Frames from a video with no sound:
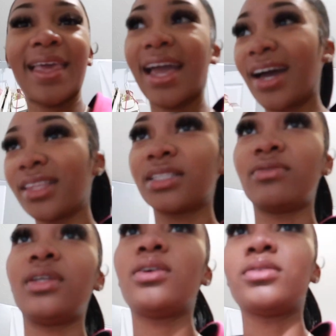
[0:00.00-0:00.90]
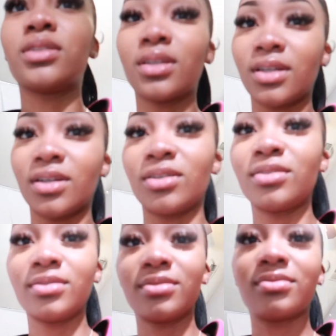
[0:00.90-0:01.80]
how this video is gonna
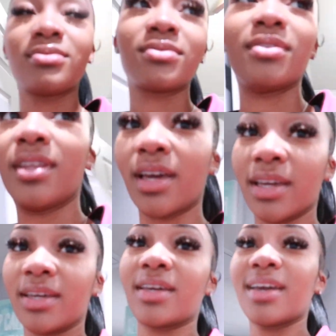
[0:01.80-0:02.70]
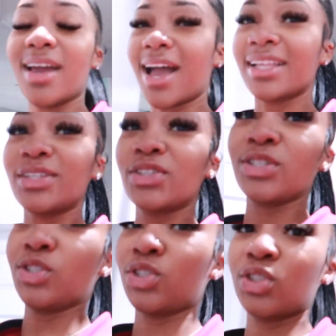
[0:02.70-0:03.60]
go. Like, I
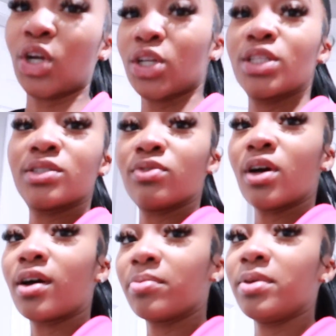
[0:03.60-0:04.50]
literally just started this vlog